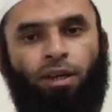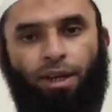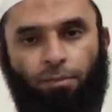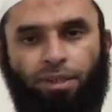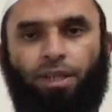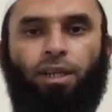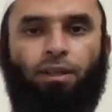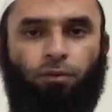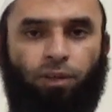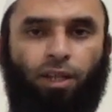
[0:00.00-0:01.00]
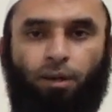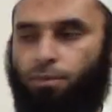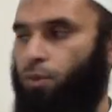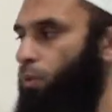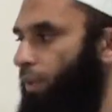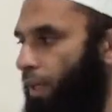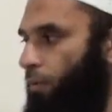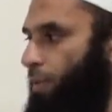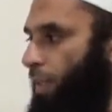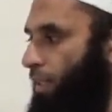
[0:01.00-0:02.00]
lam al-ta'rif when it comes to
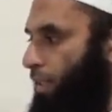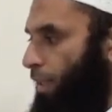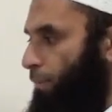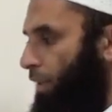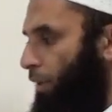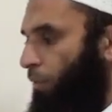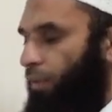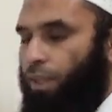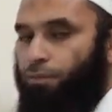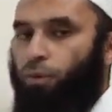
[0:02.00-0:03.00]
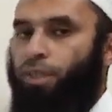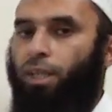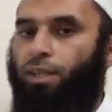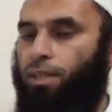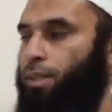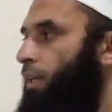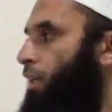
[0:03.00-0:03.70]
nouns that, that begin with these fourteen letters.